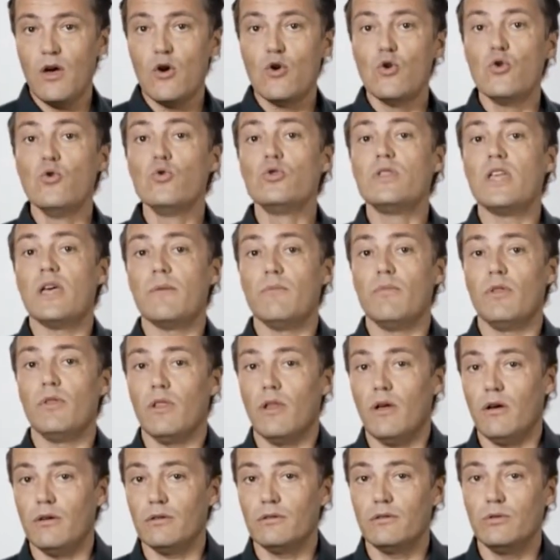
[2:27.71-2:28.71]
who they
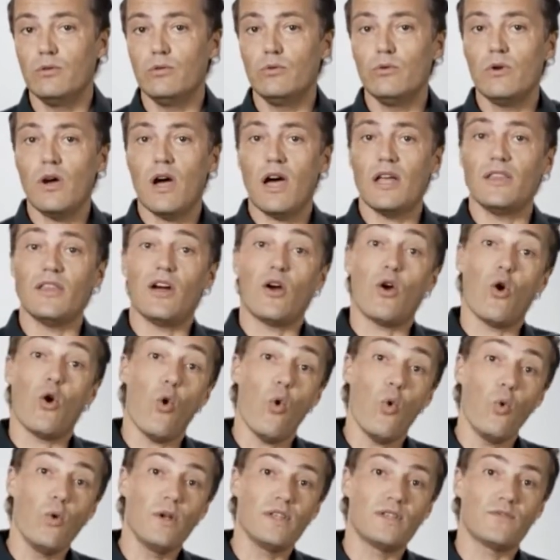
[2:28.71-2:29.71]
belong to, and are
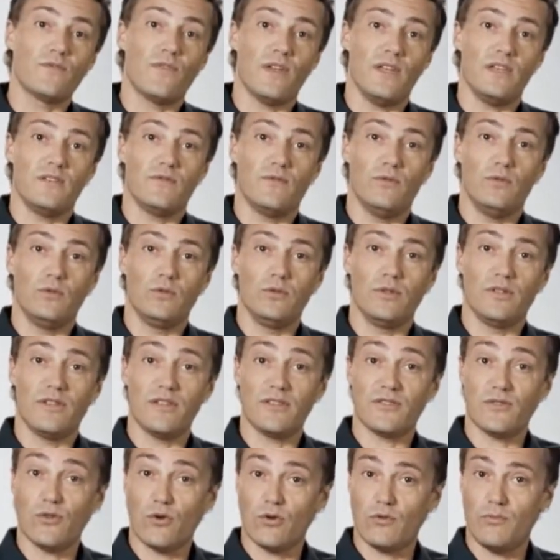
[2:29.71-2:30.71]
always faithful to the
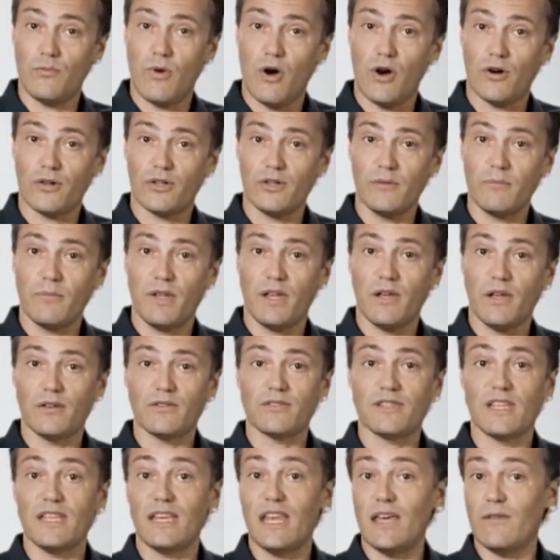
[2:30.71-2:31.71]
sock partner because
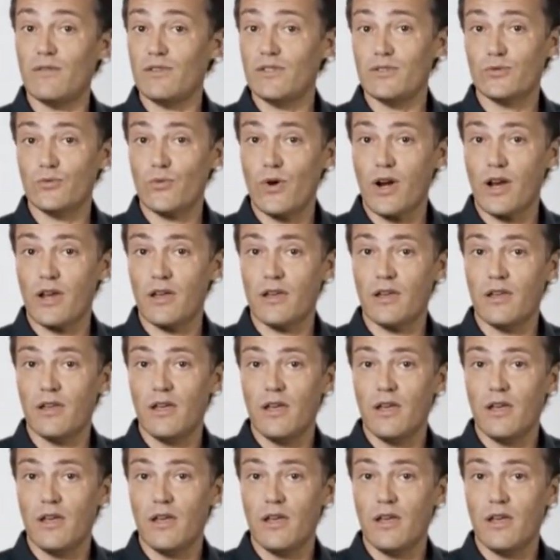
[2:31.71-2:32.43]
they never stray.